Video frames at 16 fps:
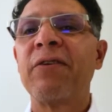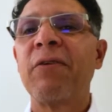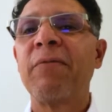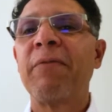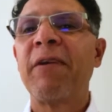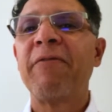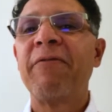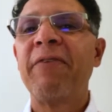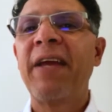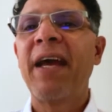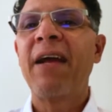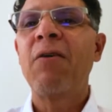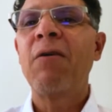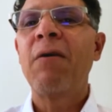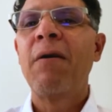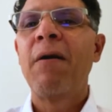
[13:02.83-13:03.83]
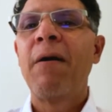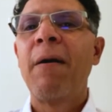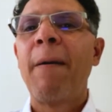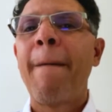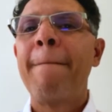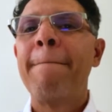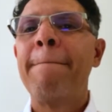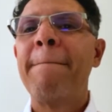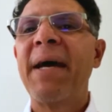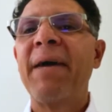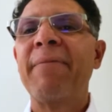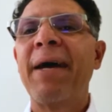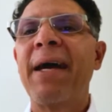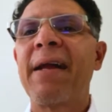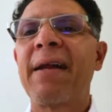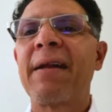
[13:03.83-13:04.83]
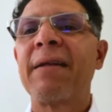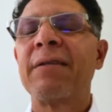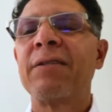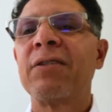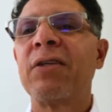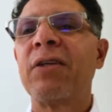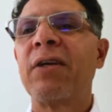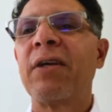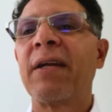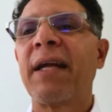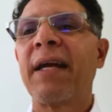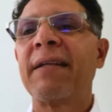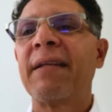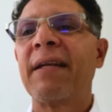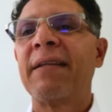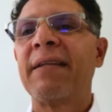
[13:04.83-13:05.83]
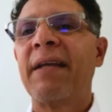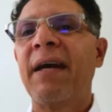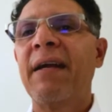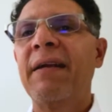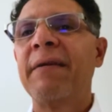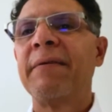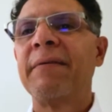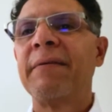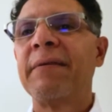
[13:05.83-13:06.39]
Yo prefiero beber. So you connect it there.